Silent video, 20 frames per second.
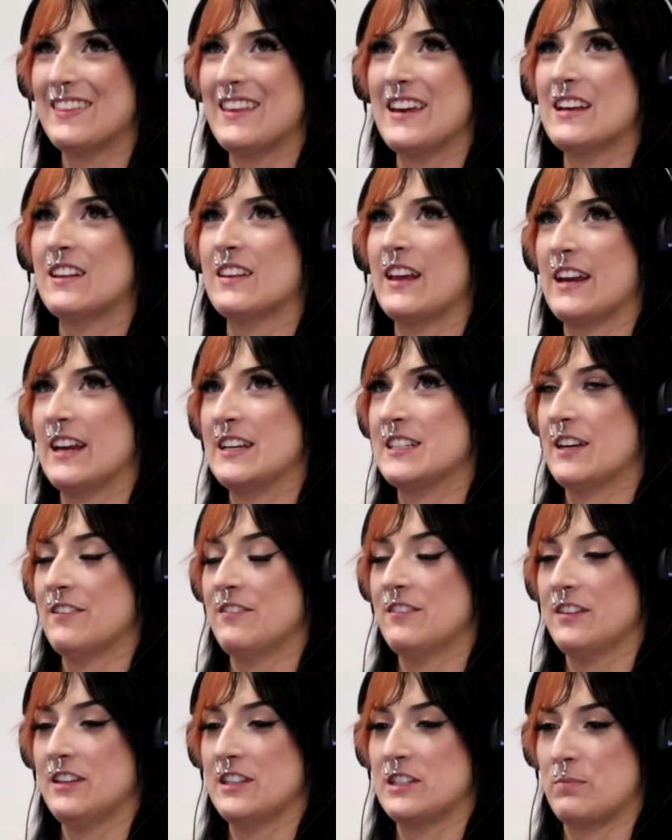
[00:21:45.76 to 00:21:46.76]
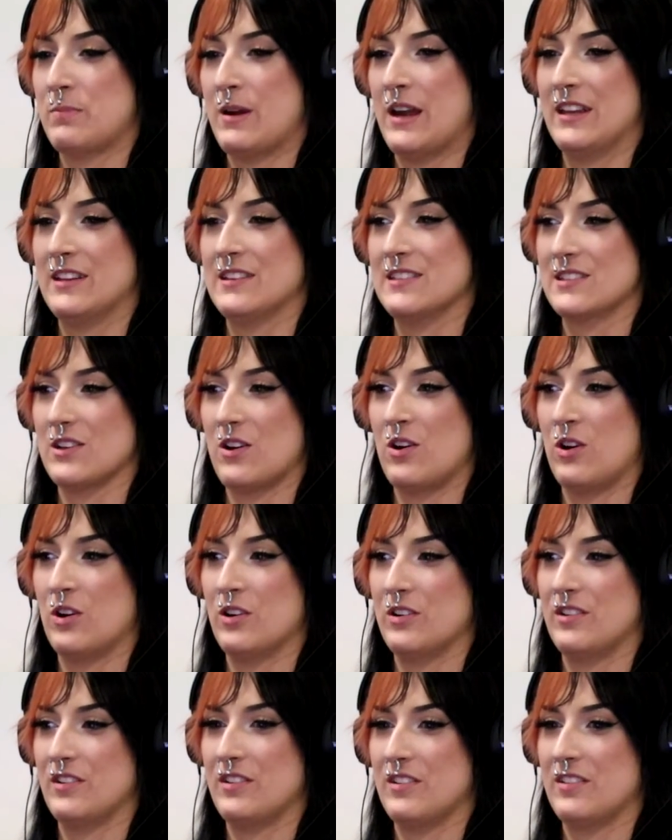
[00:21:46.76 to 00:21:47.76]
I think like it definitely depends
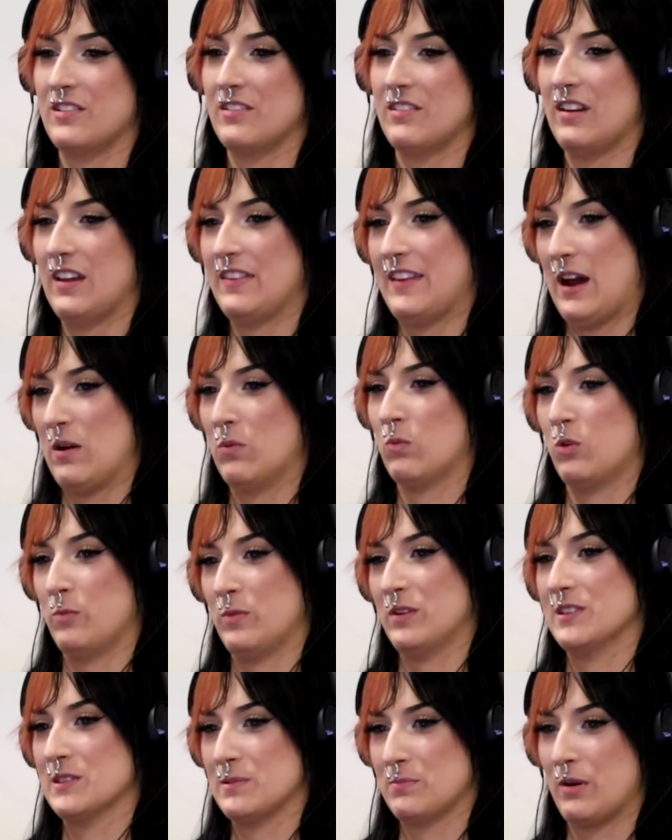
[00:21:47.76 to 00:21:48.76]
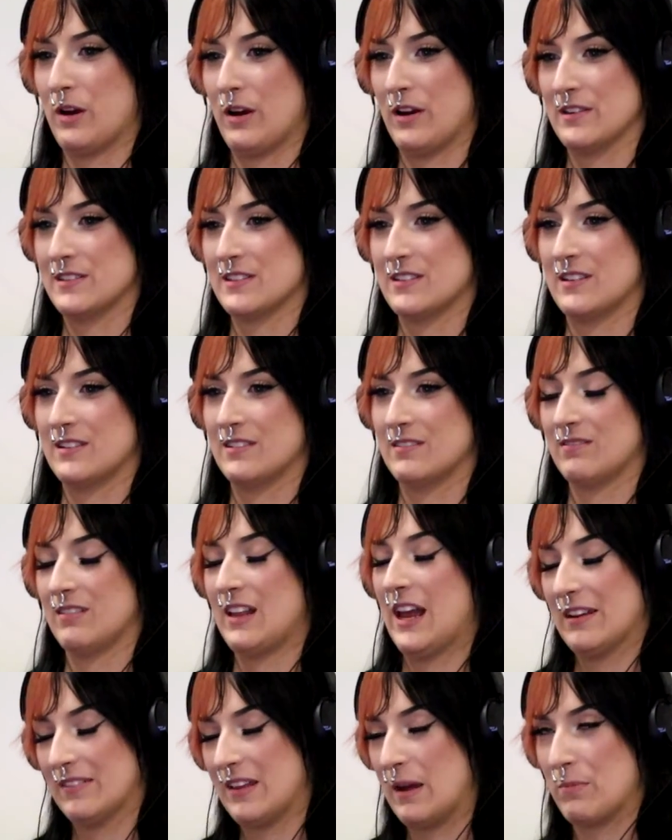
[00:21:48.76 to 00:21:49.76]
on that woman's
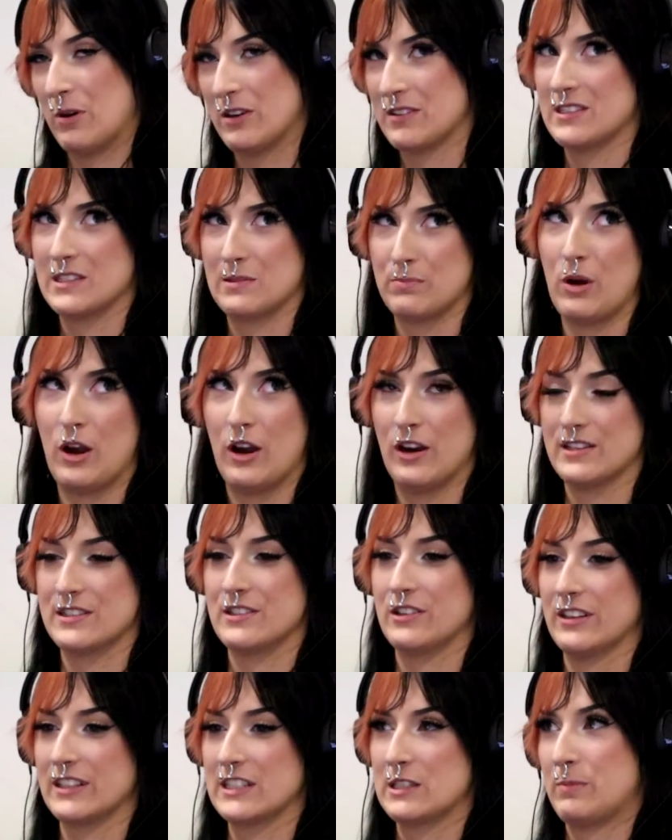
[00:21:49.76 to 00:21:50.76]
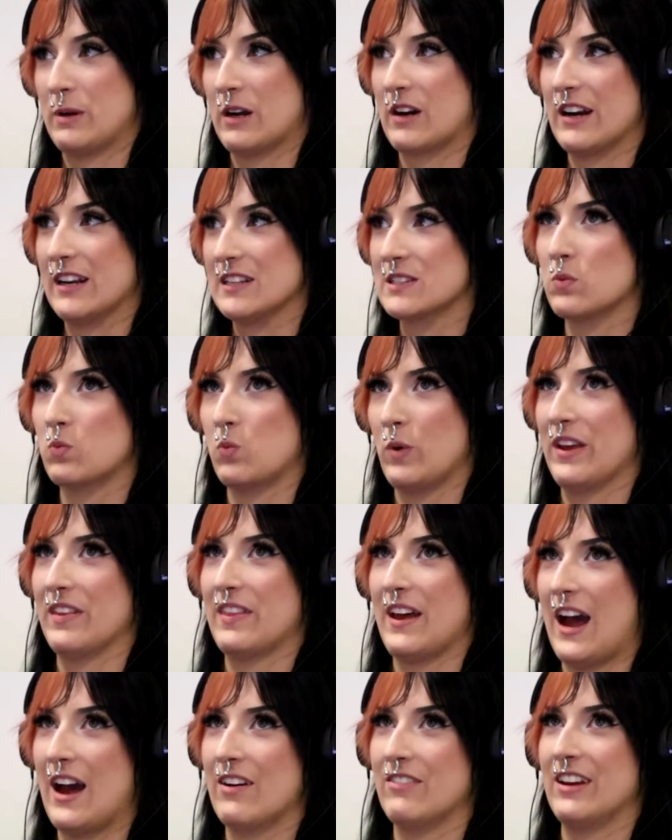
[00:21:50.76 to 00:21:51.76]
that person's personal experience with
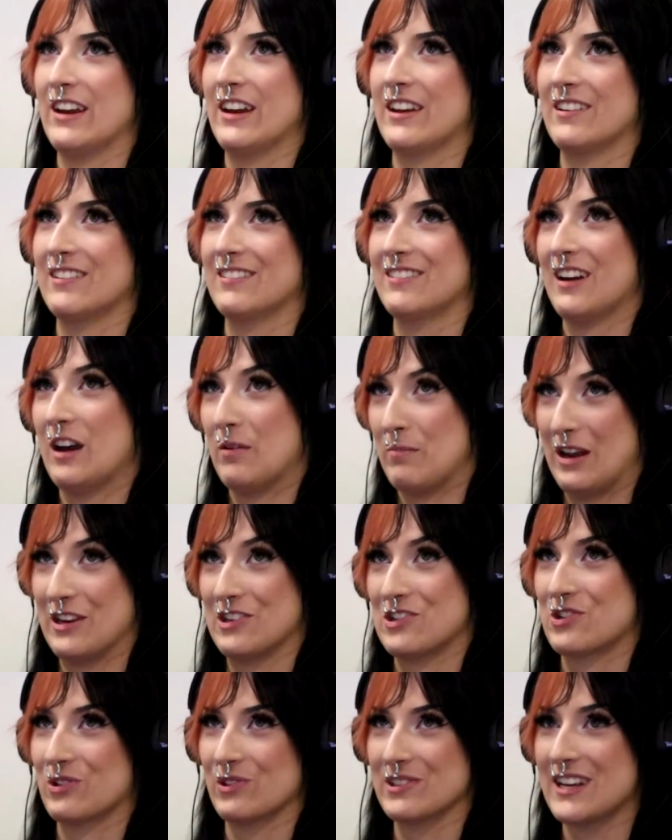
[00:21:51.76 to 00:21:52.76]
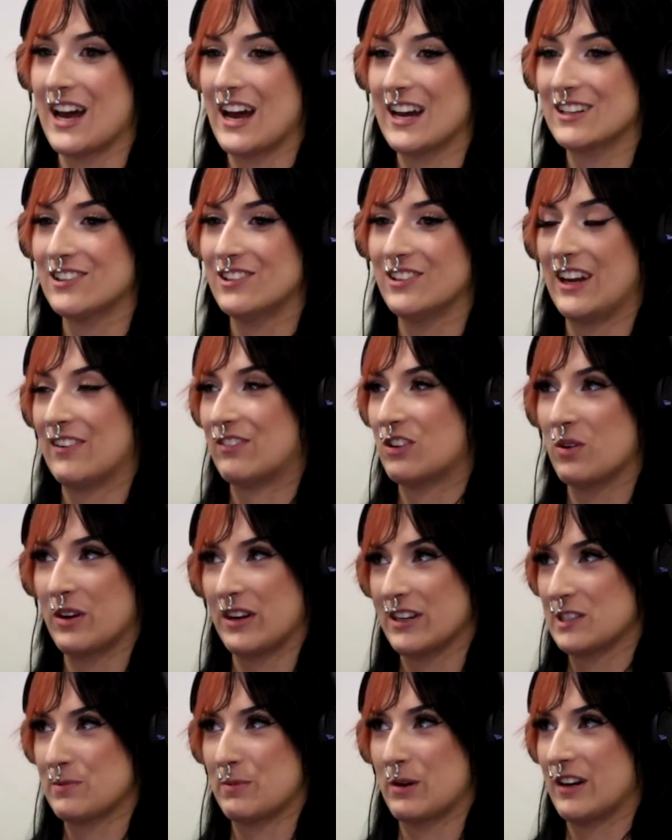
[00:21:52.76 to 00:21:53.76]
having a menstrual cycle. Everyone
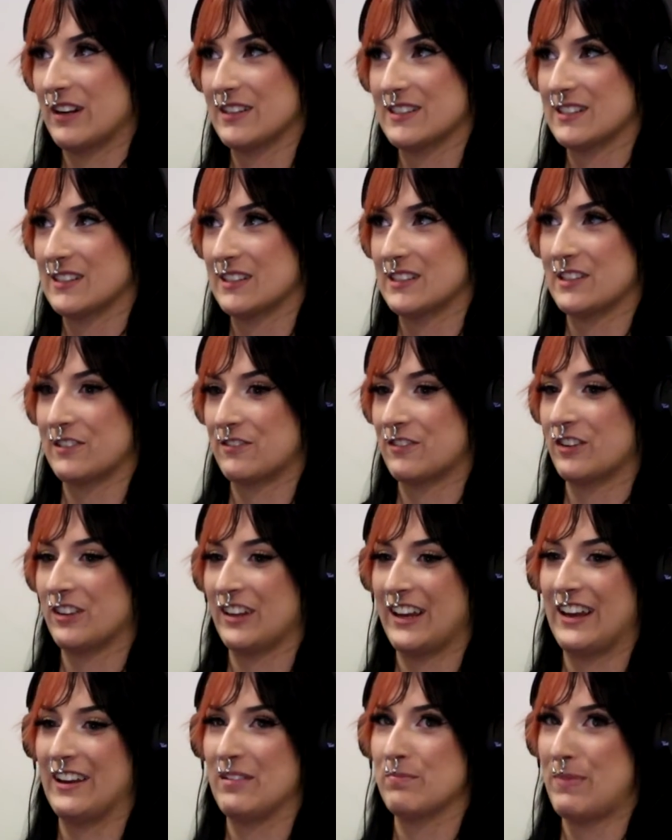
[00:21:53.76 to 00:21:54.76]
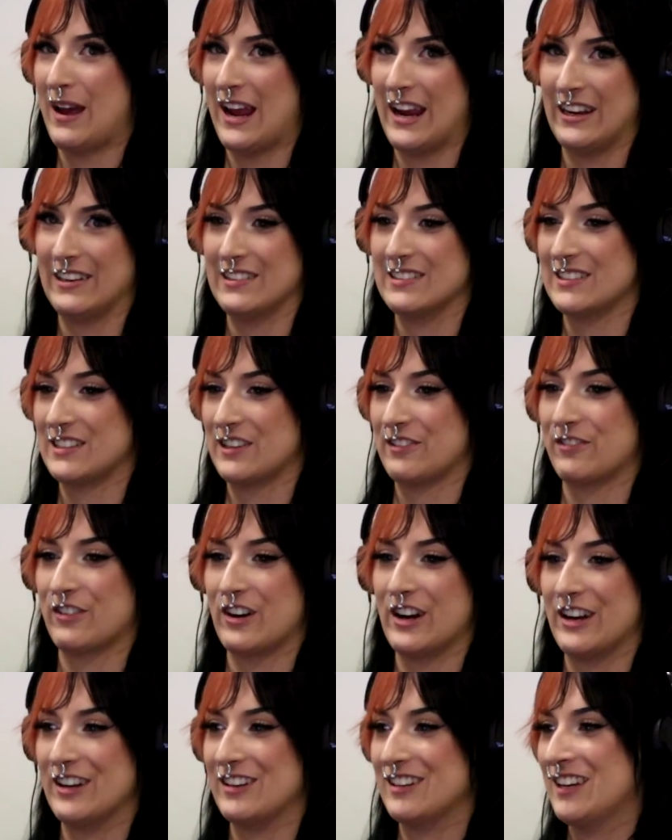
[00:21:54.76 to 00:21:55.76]
experiences it differently. Pain's
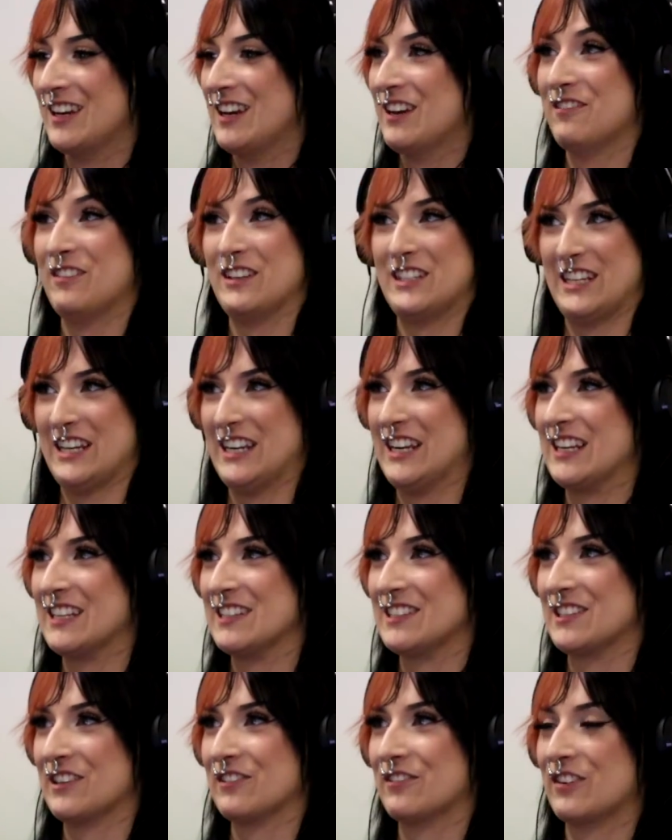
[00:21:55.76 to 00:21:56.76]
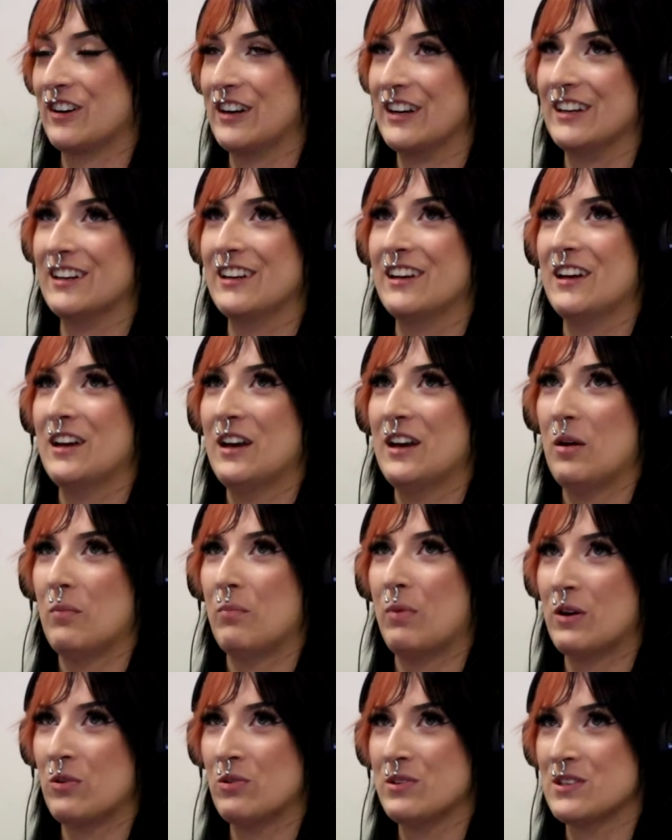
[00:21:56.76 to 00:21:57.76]
different, fatigue is different.
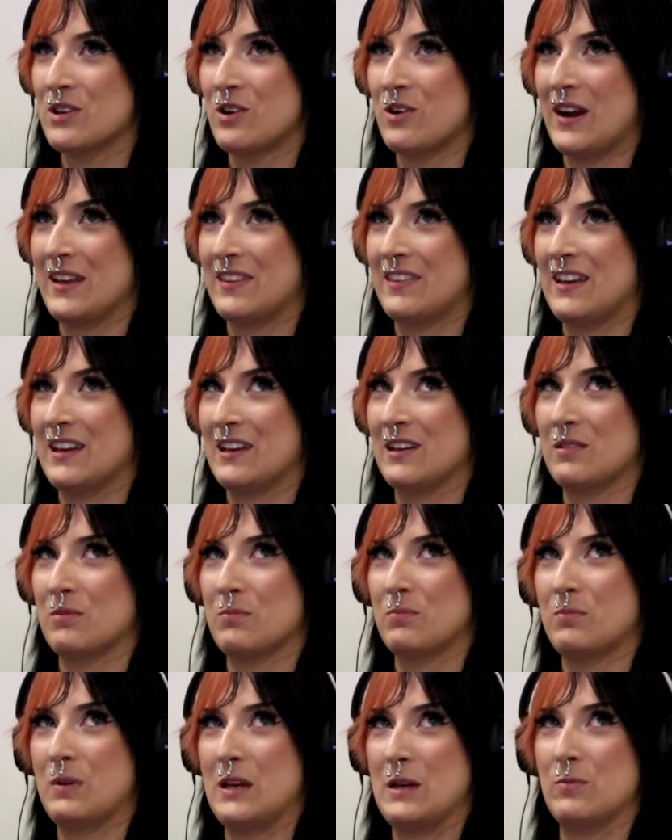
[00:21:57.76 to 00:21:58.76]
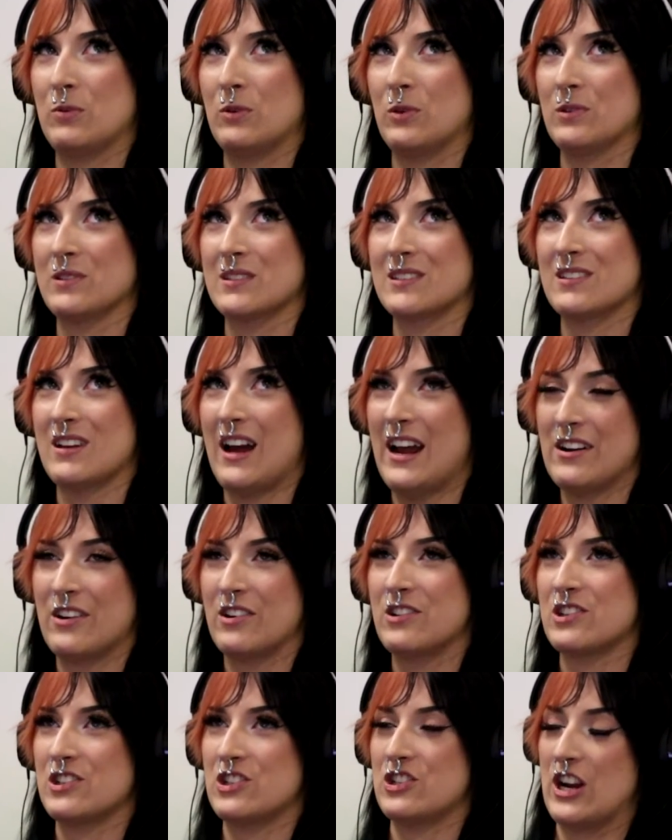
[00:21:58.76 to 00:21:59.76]
But also I think people's, I don't know,
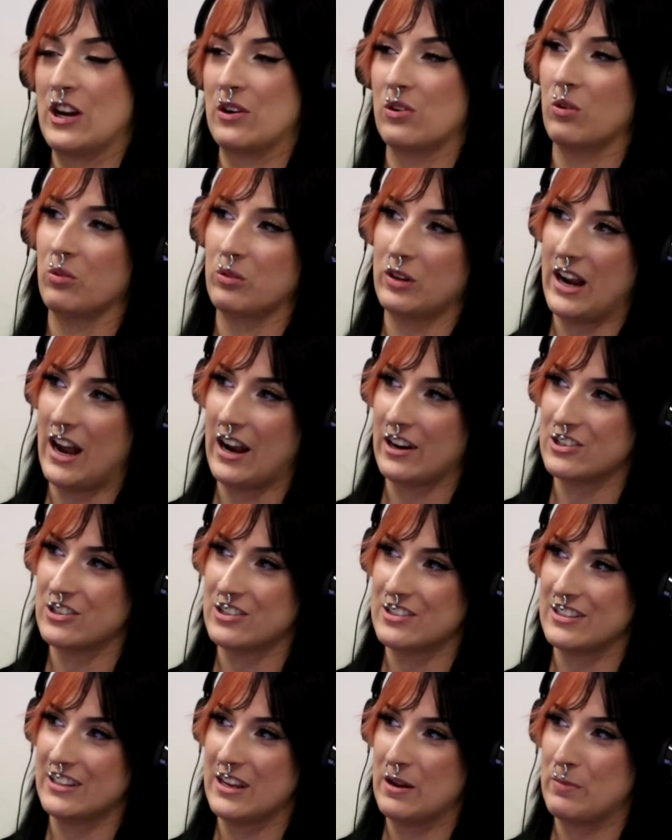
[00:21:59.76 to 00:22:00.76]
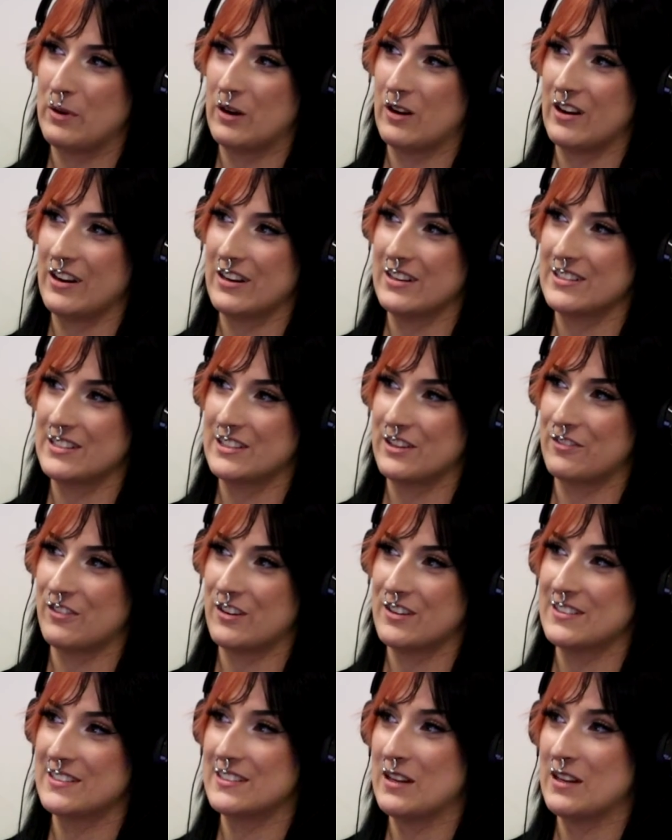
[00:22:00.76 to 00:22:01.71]
just general reaction to their period is different.